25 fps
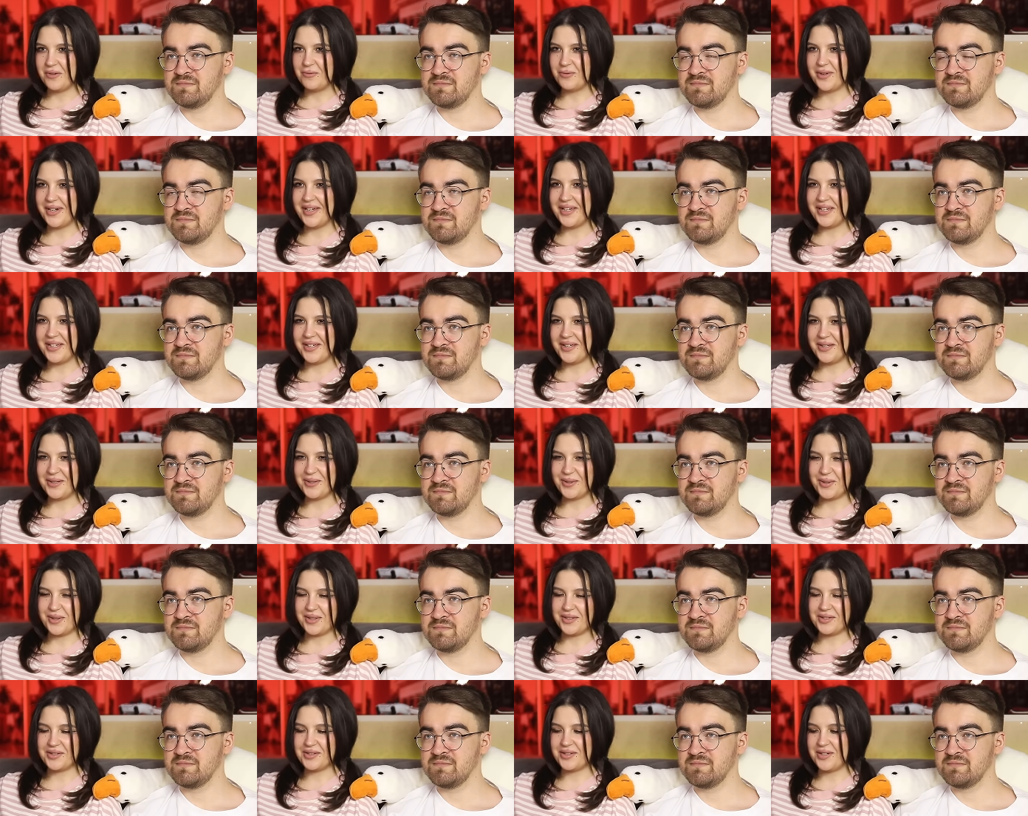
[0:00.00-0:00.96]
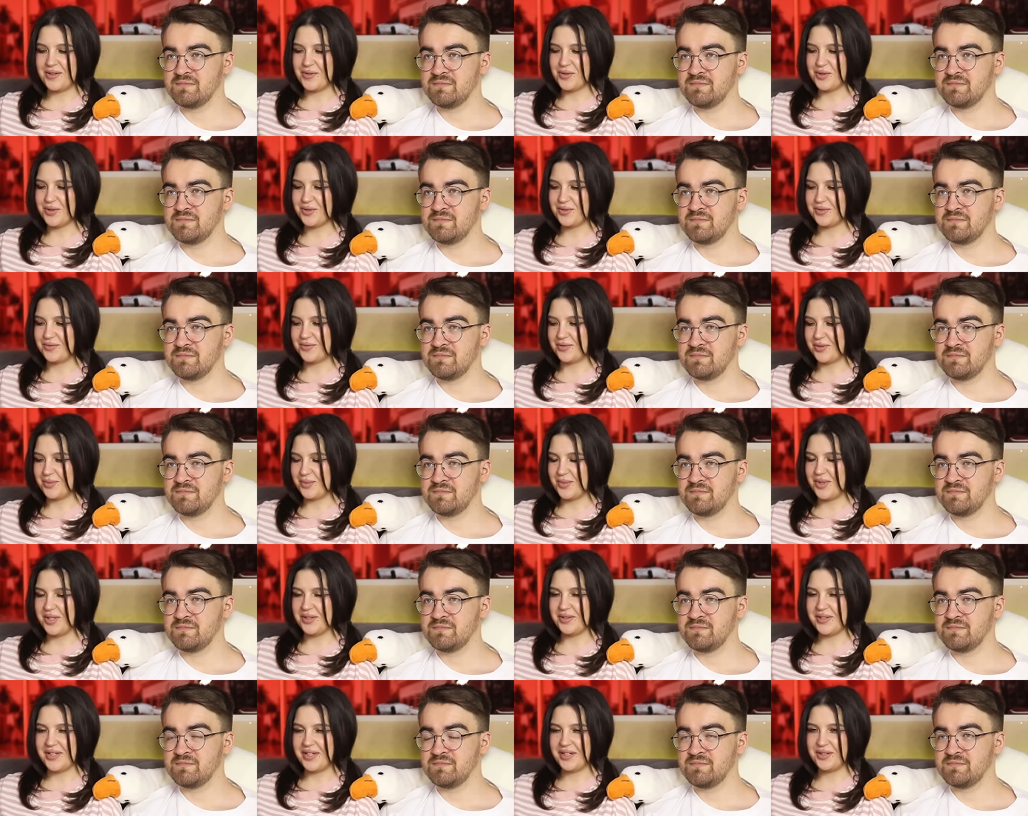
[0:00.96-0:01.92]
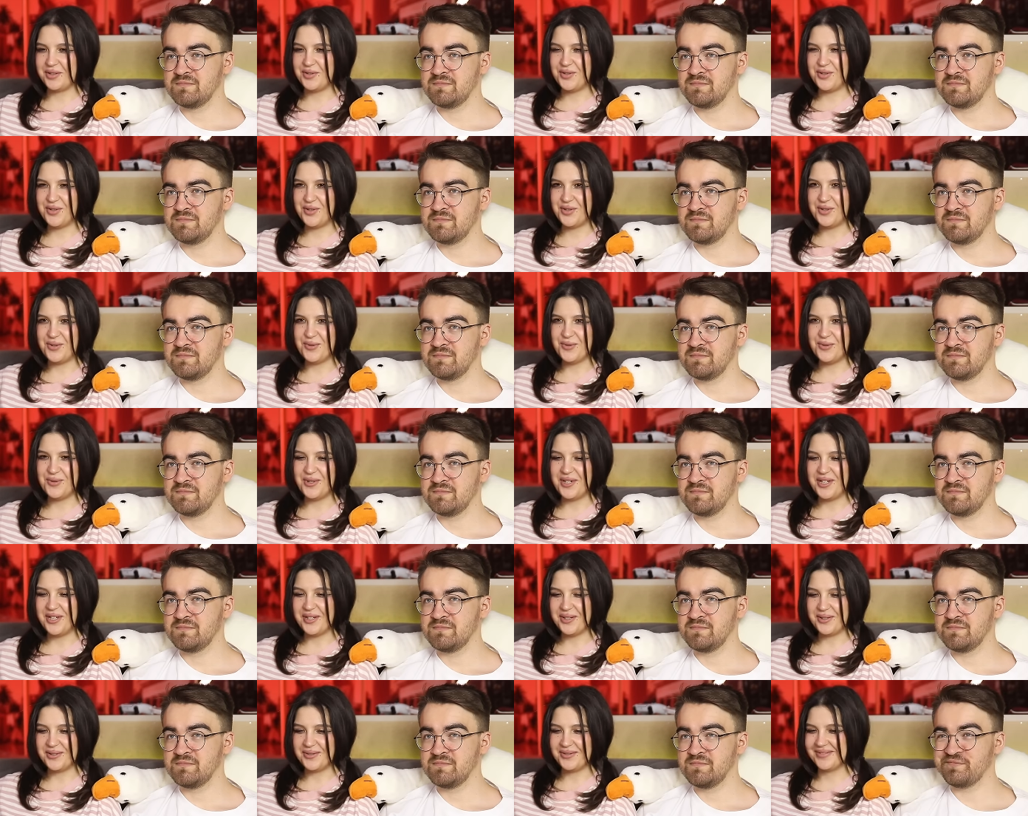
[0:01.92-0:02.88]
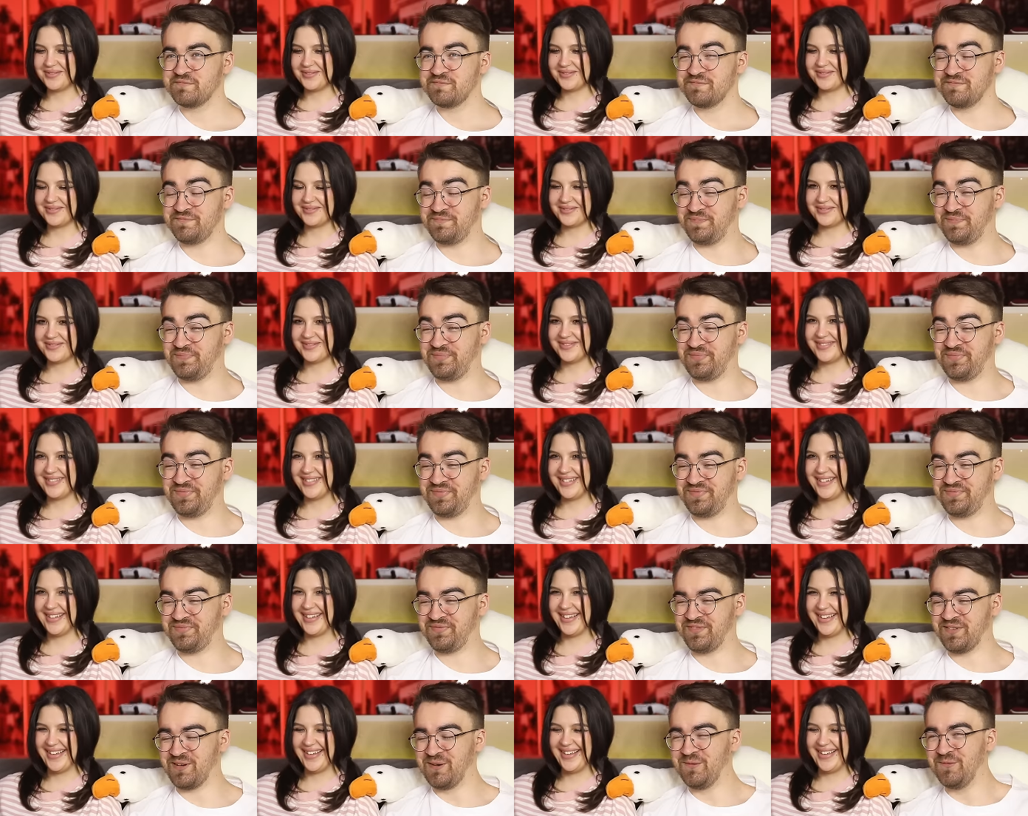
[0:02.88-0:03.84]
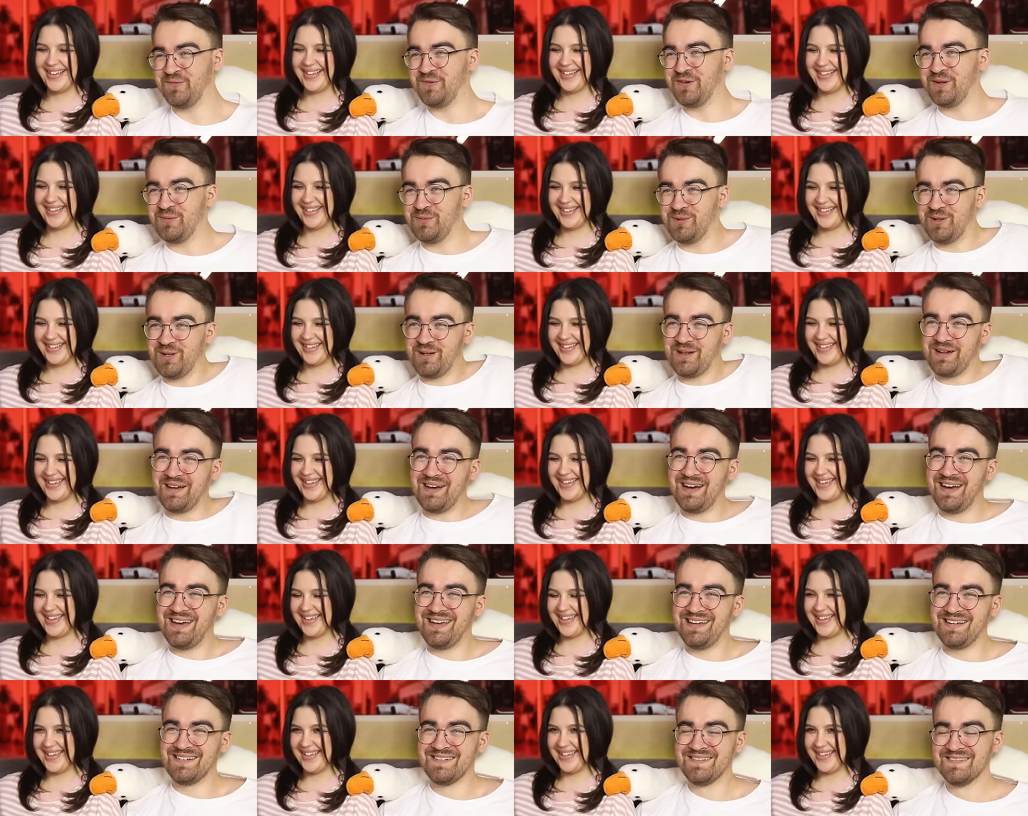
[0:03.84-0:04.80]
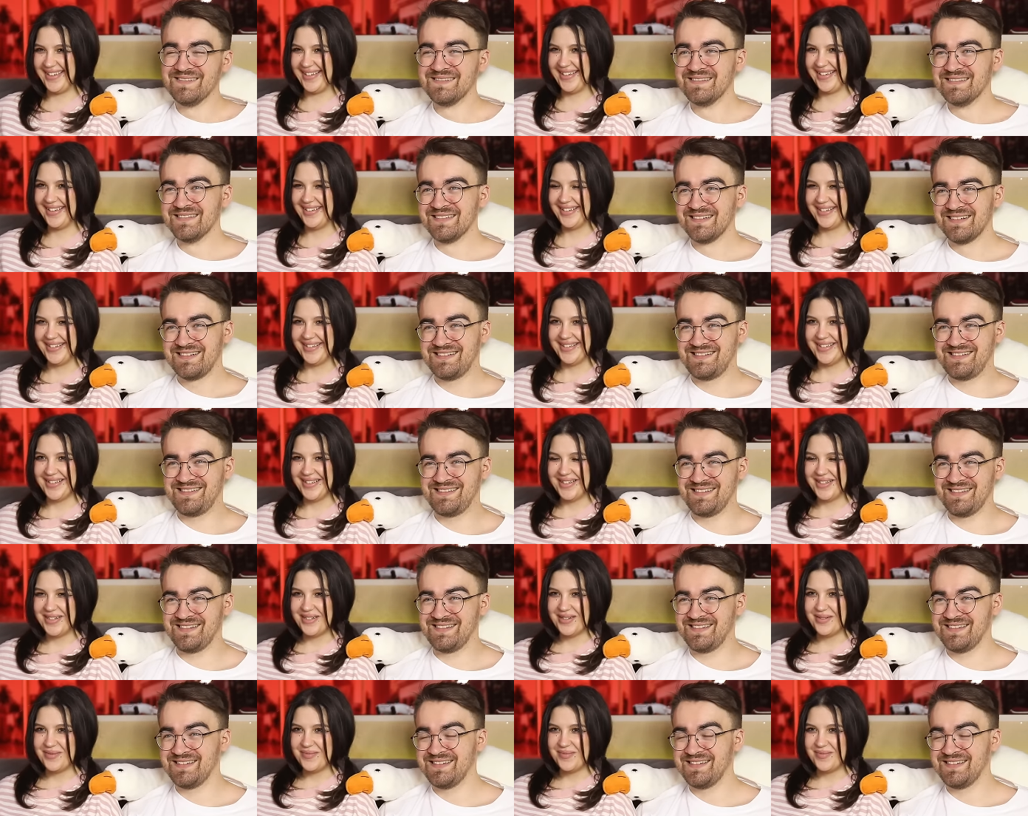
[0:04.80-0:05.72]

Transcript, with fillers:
Speaker 1: Why he sounds for me like Stewie? From Family
Speaker 2: Guy. Yeah, yeah.